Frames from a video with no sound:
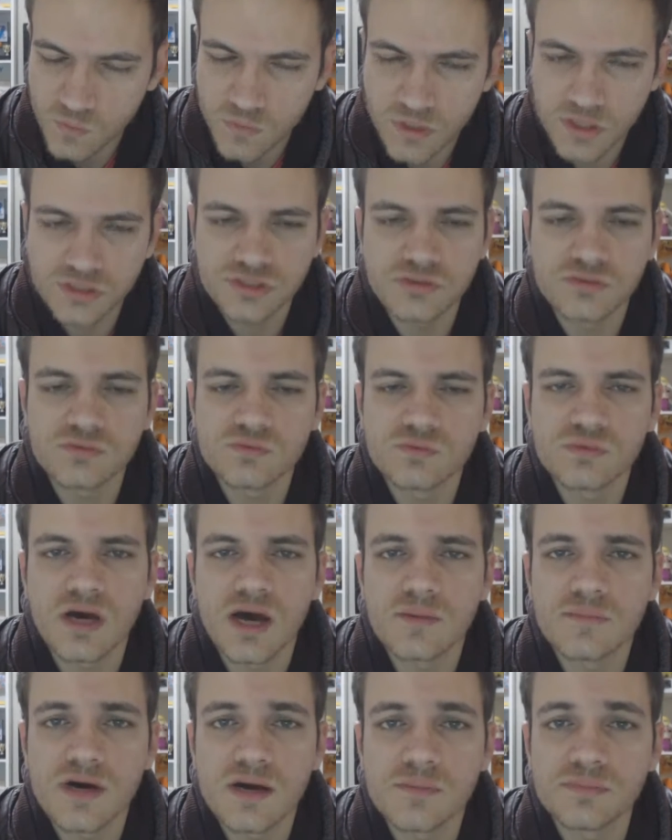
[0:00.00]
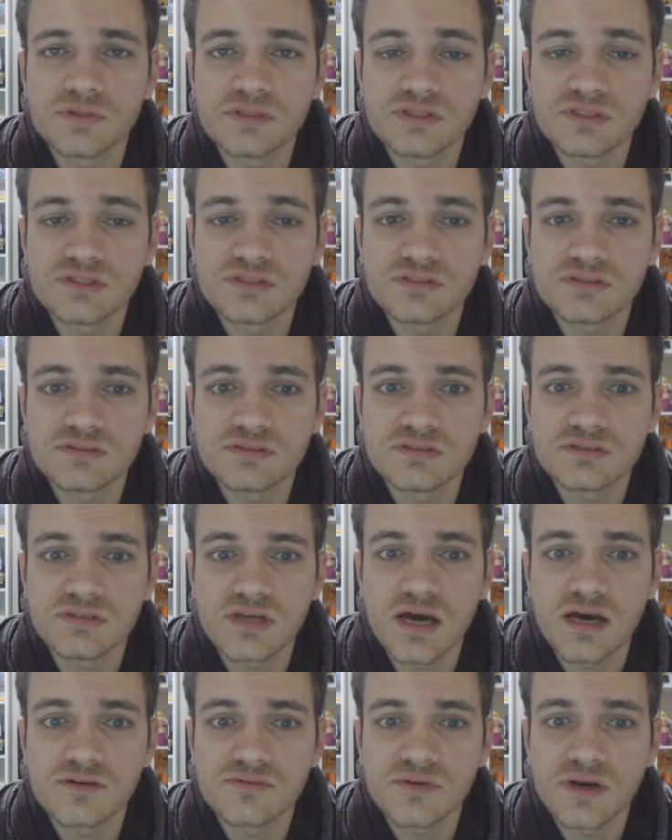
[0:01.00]
where children will come up and just
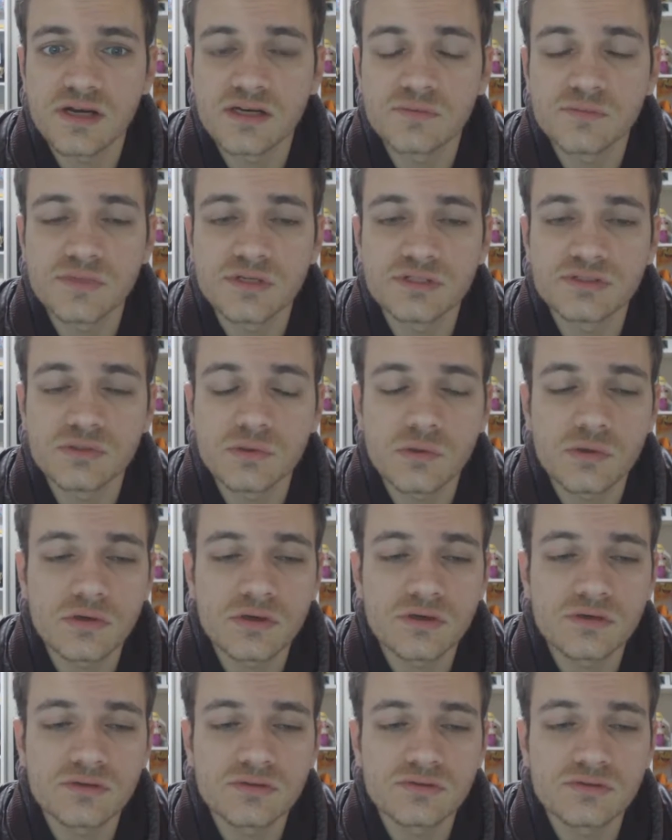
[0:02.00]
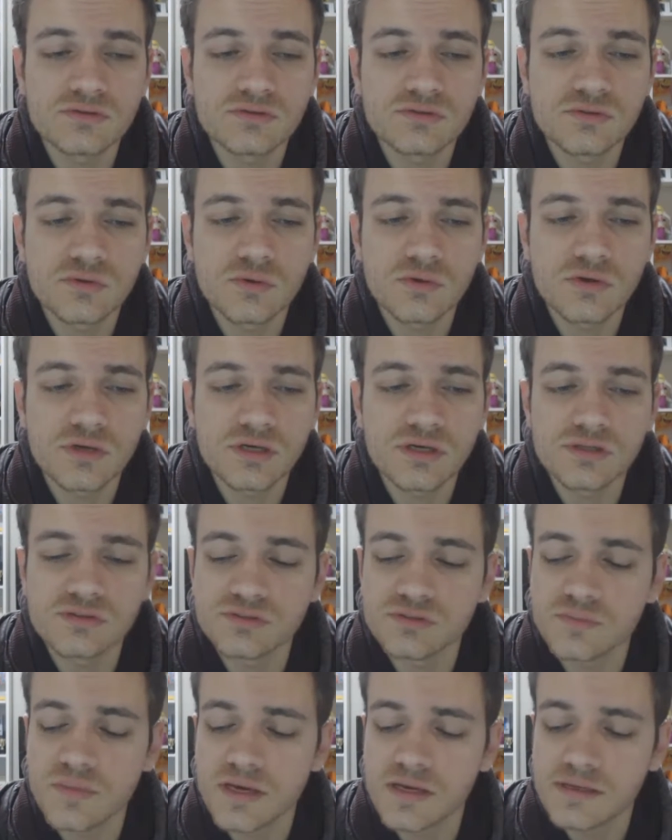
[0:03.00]
start randomly
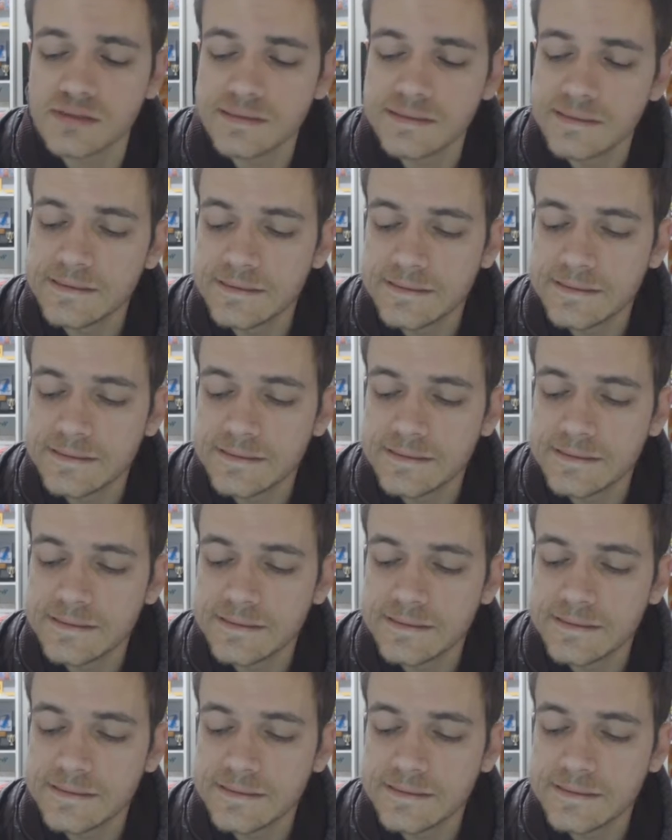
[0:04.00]
talking to me.